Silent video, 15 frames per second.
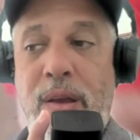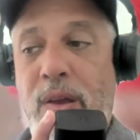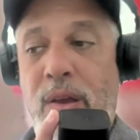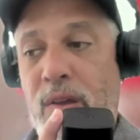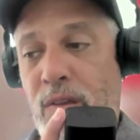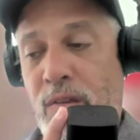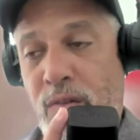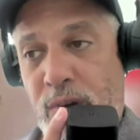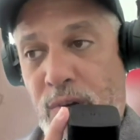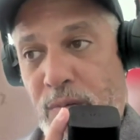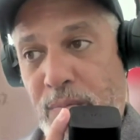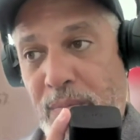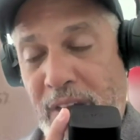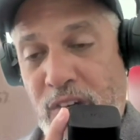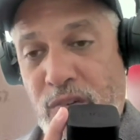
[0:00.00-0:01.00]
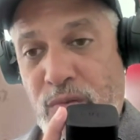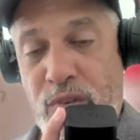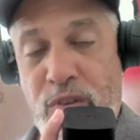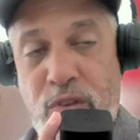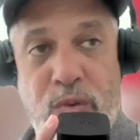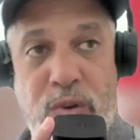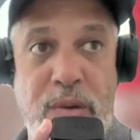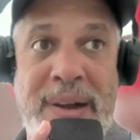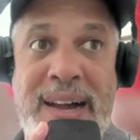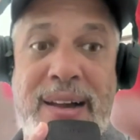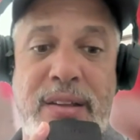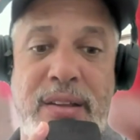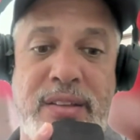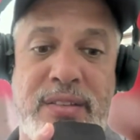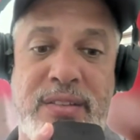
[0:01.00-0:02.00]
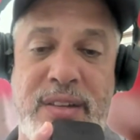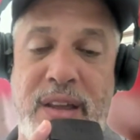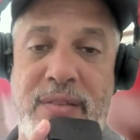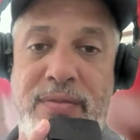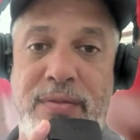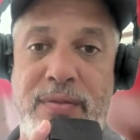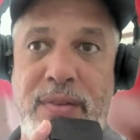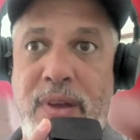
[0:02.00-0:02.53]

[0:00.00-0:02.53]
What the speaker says: You've got to make sure you and your partner are safe.